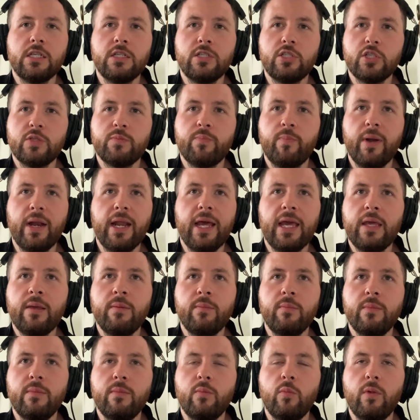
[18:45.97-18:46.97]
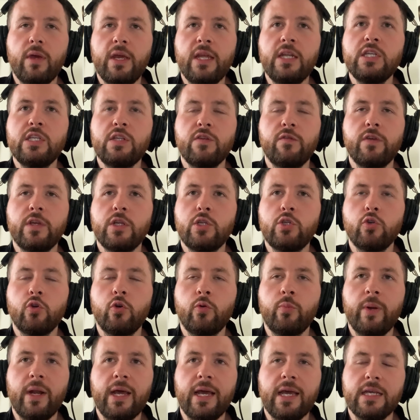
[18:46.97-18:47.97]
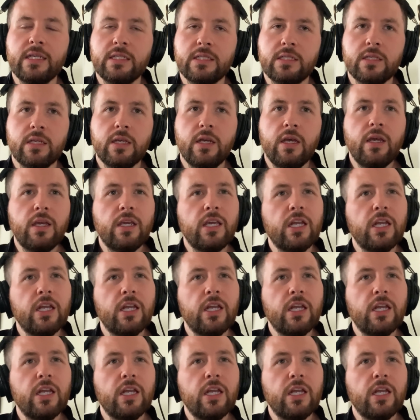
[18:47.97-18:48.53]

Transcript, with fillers: to just blame individual players.